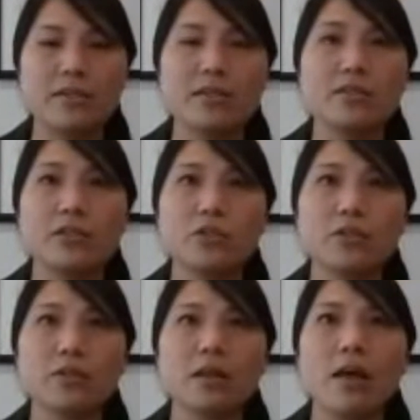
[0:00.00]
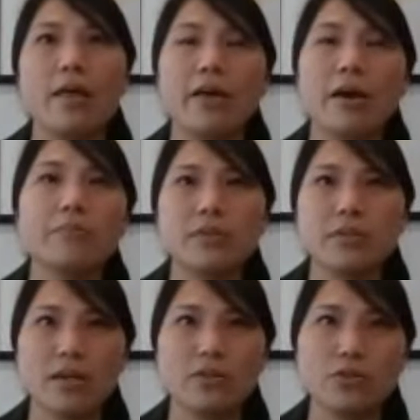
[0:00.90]
a decision that
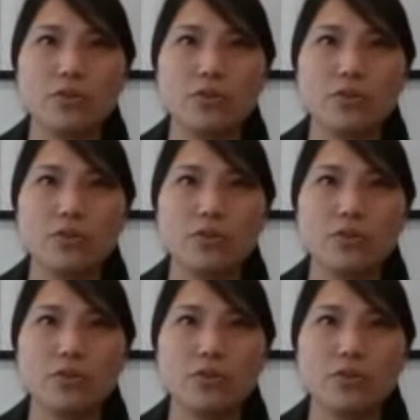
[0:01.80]
protects